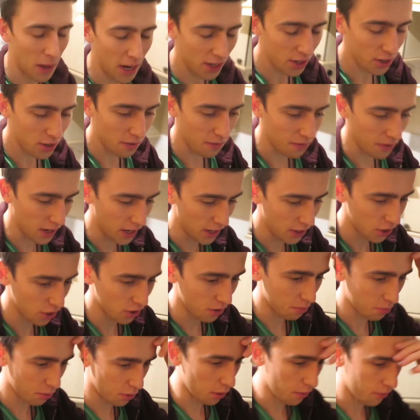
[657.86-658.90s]
managed to
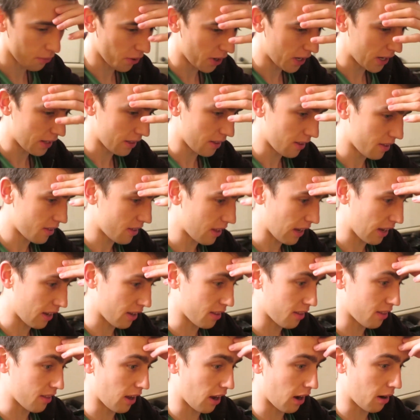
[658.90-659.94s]
finish proofreading the
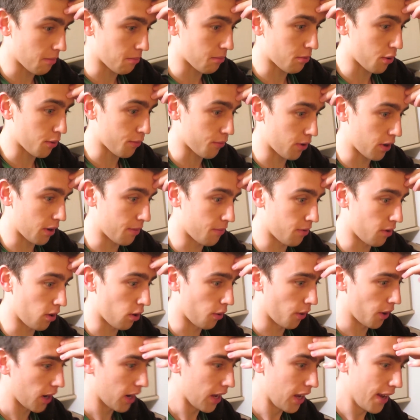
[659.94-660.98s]
thing that I'm proofreading for
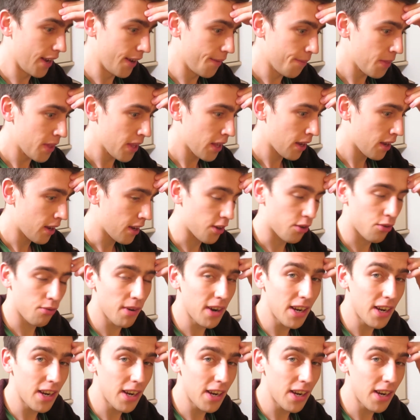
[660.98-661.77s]
Laura. It's